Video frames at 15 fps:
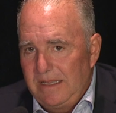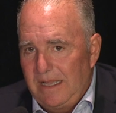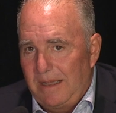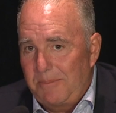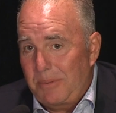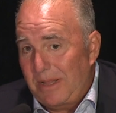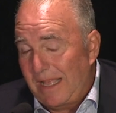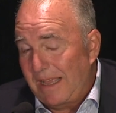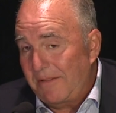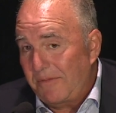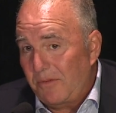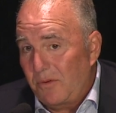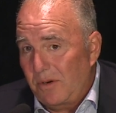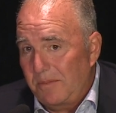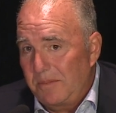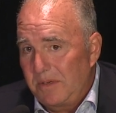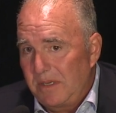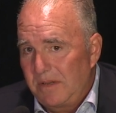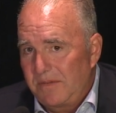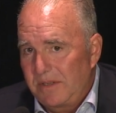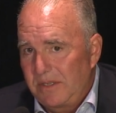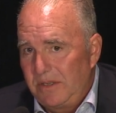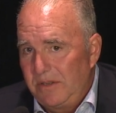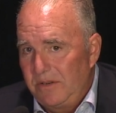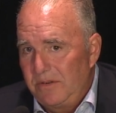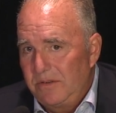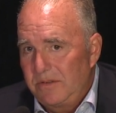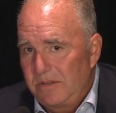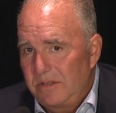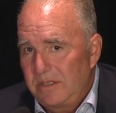a platform of a
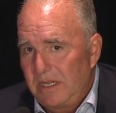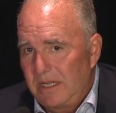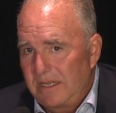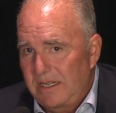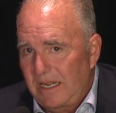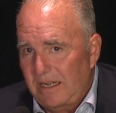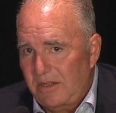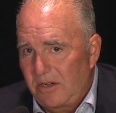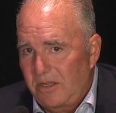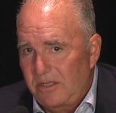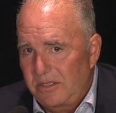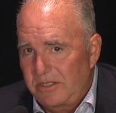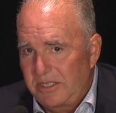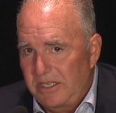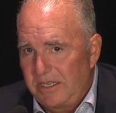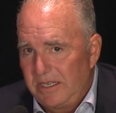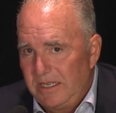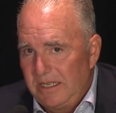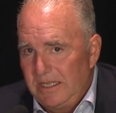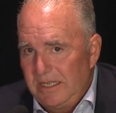new uh, technology